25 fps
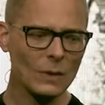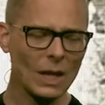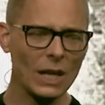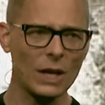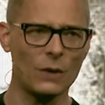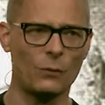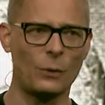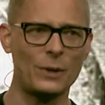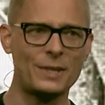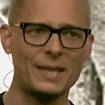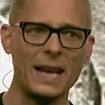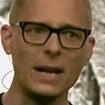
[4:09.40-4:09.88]

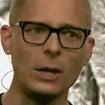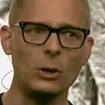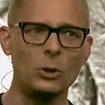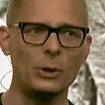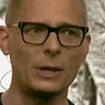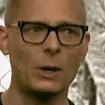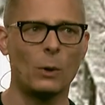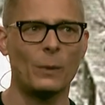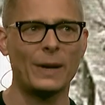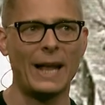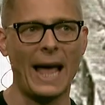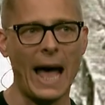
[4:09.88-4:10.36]
If we take a
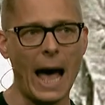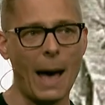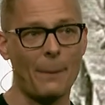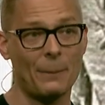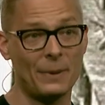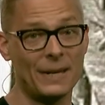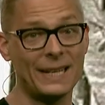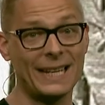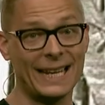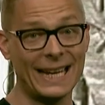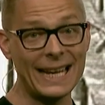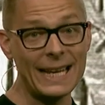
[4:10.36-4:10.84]
look at what
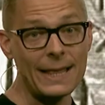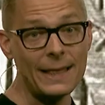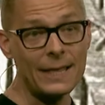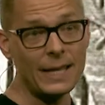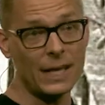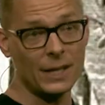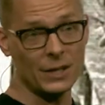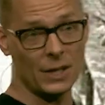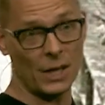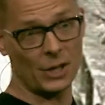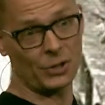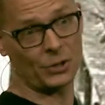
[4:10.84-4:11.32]
happened in
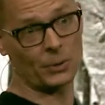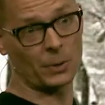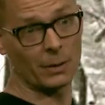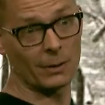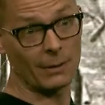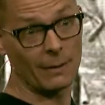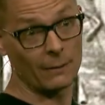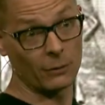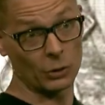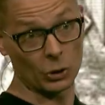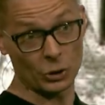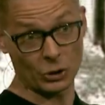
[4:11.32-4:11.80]
the Industrial
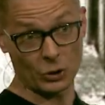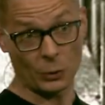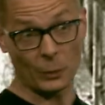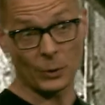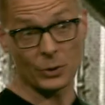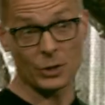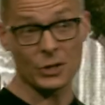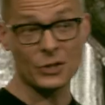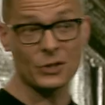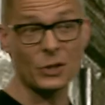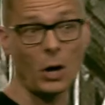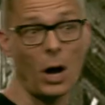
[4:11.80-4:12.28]
Revolution we
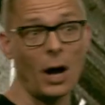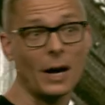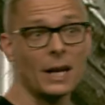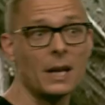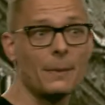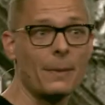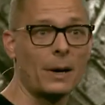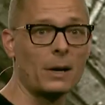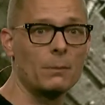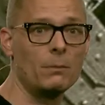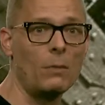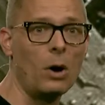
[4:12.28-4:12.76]
were just talking
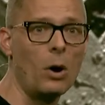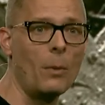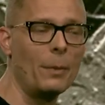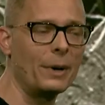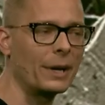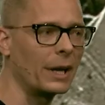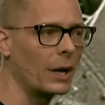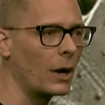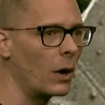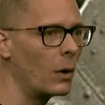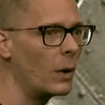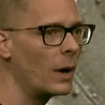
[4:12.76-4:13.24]
about a moment
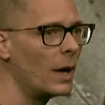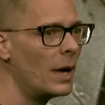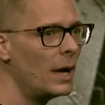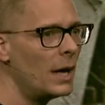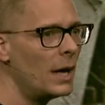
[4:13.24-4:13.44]
ago,